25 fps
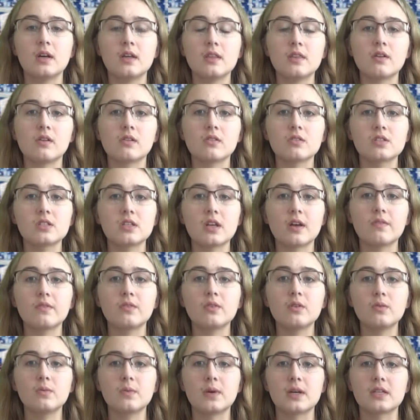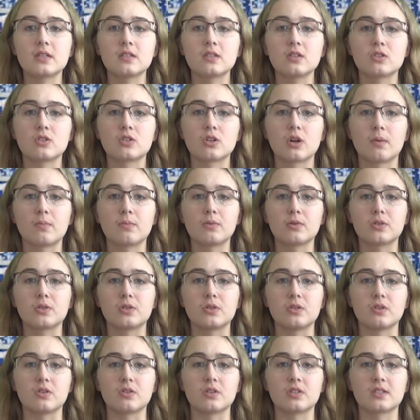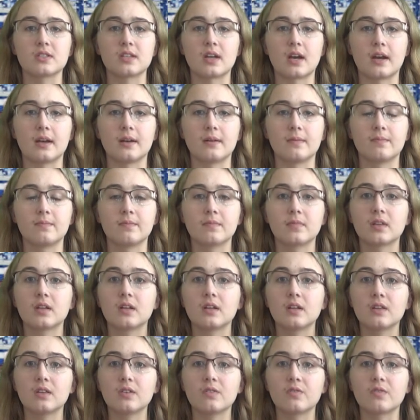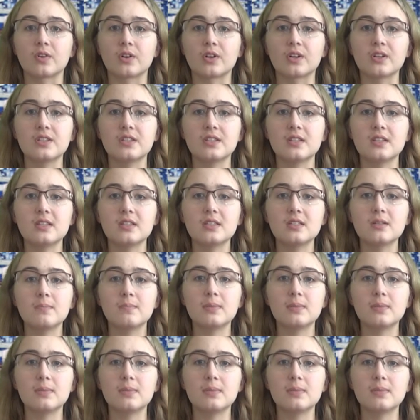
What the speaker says: There are several ways to troubleshoot your design. The first is to